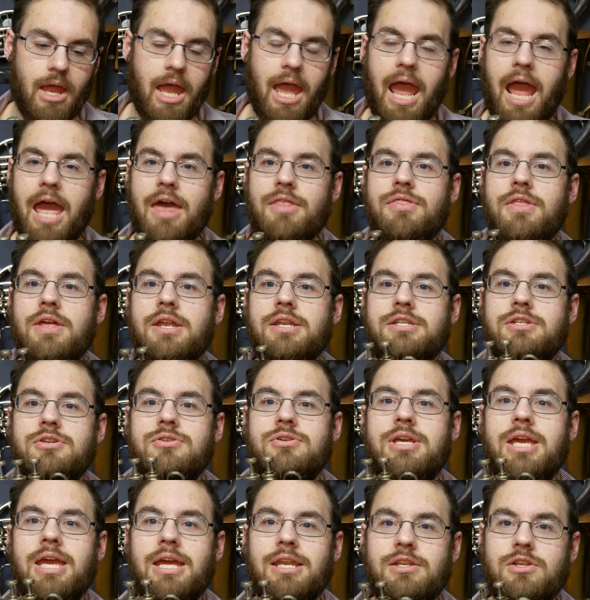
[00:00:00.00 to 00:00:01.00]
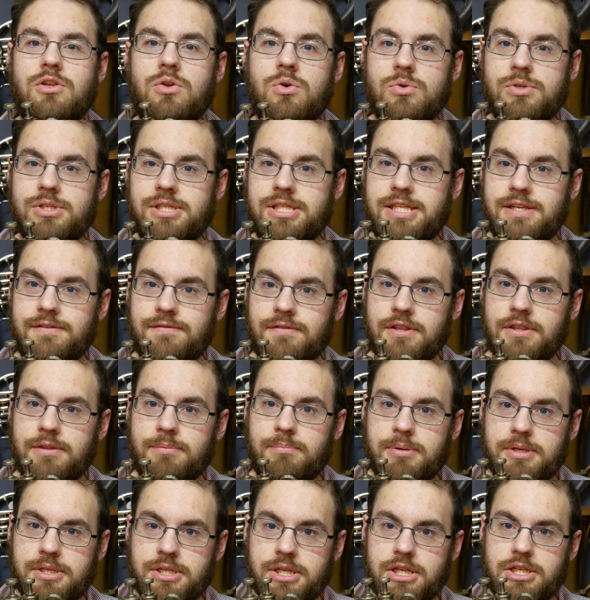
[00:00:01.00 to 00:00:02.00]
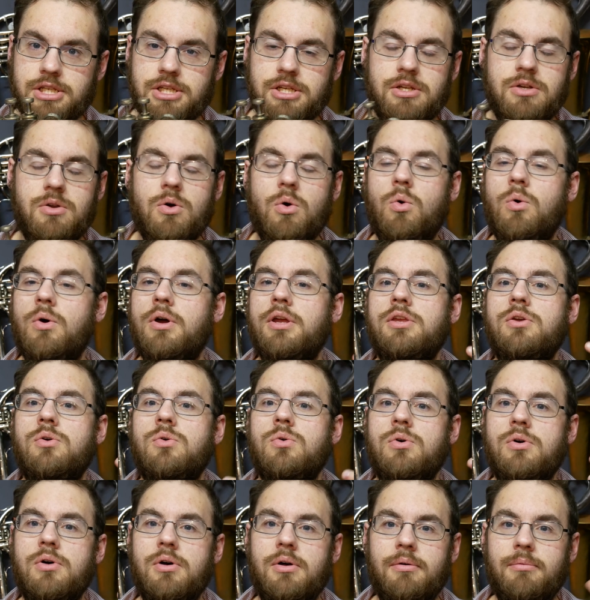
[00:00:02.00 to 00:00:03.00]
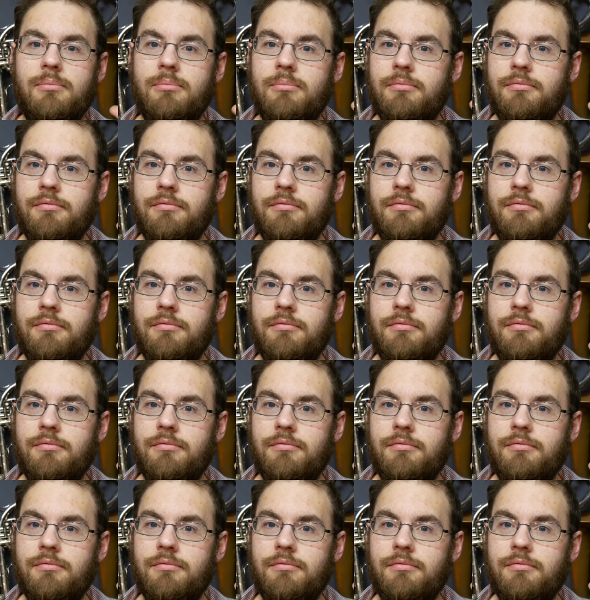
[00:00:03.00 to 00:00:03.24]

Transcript: And then to get your 7th position, or your,